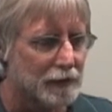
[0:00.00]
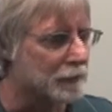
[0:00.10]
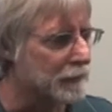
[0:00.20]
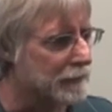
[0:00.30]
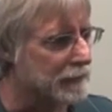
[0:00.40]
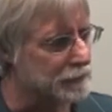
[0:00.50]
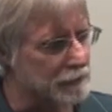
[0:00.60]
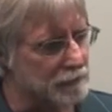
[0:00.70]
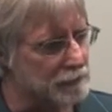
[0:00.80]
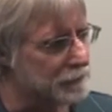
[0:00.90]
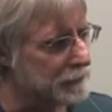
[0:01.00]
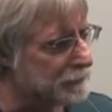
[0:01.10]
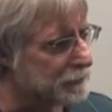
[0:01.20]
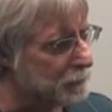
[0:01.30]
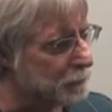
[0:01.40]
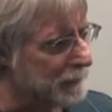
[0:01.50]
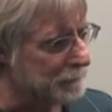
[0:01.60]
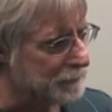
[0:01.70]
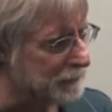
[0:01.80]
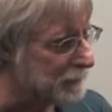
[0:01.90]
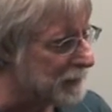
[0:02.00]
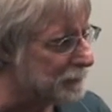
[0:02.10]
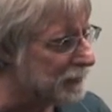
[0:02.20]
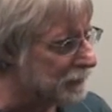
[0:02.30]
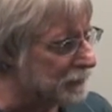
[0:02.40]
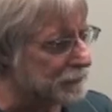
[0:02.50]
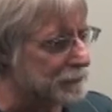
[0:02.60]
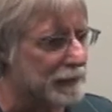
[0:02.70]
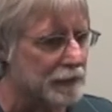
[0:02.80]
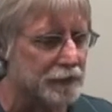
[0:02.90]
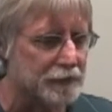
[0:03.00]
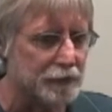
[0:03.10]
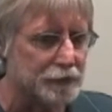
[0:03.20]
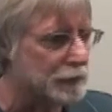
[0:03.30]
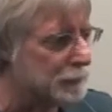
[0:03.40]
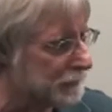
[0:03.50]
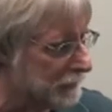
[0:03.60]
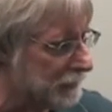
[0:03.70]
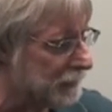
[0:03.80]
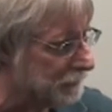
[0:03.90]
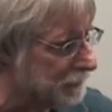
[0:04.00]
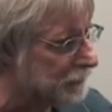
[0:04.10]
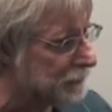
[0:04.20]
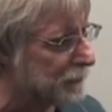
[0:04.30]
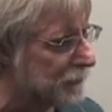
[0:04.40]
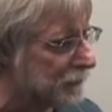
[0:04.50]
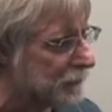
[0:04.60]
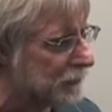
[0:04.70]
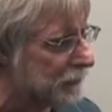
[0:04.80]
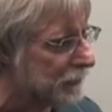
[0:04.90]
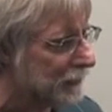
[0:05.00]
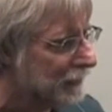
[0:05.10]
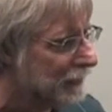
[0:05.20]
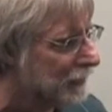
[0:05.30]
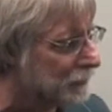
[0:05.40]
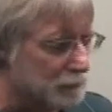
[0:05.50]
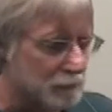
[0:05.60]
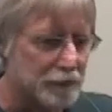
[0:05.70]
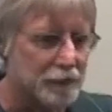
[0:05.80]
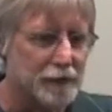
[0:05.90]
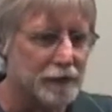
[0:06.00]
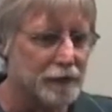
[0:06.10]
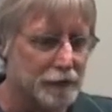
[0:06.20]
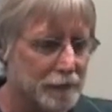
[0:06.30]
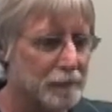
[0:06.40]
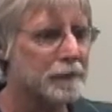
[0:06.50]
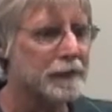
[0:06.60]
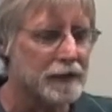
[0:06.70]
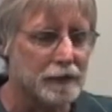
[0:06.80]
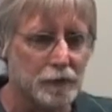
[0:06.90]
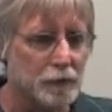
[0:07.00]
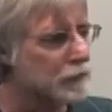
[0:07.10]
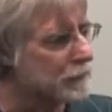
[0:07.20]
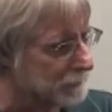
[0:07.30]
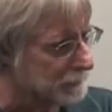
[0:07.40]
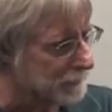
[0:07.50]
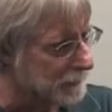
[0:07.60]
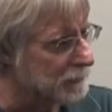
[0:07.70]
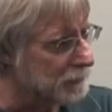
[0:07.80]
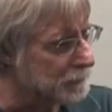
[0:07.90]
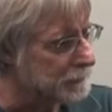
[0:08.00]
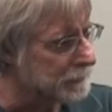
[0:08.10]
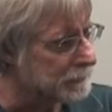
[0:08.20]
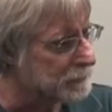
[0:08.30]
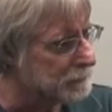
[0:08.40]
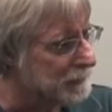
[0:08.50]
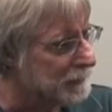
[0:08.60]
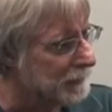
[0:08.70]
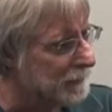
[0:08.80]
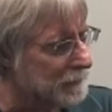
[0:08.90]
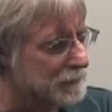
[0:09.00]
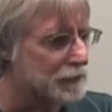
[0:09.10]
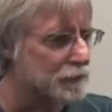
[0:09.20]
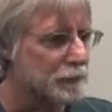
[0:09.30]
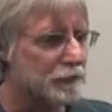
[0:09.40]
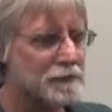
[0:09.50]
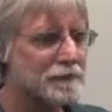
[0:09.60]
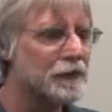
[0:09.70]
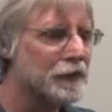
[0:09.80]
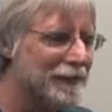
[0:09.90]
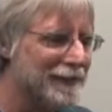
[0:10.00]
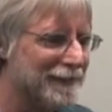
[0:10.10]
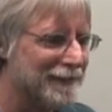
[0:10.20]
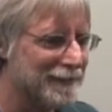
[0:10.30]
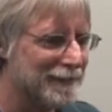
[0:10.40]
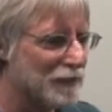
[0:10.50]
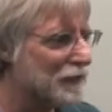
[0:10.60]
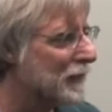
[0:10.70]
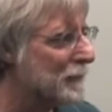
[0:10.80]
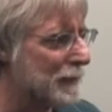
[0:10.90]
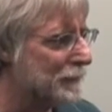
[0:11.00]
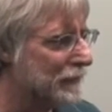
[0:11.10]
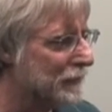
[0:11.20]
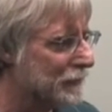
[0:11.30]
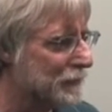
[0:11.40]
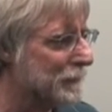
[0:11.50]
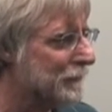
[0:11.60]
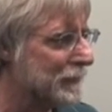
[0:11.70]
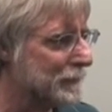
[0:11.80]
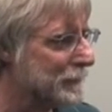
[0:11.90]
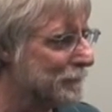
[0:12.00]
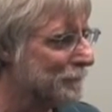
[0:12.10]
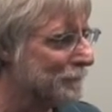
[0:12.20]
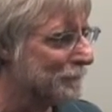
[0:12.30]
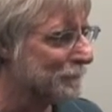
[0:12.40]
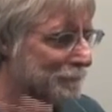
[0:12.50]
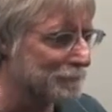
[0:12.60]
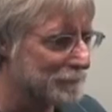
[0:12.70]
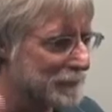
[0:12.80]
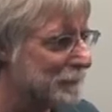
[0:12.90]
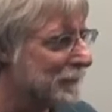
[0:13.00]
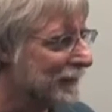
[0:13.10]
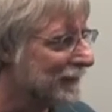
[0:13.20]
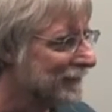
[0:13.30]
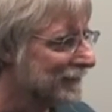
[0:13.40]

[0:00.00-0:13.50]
The great thing is our local telescope will have the same operating system as telescopes that our research observatories. So once the kids learn how to use the local telescope, they just switch over same, same operating system in front of them. Same thing.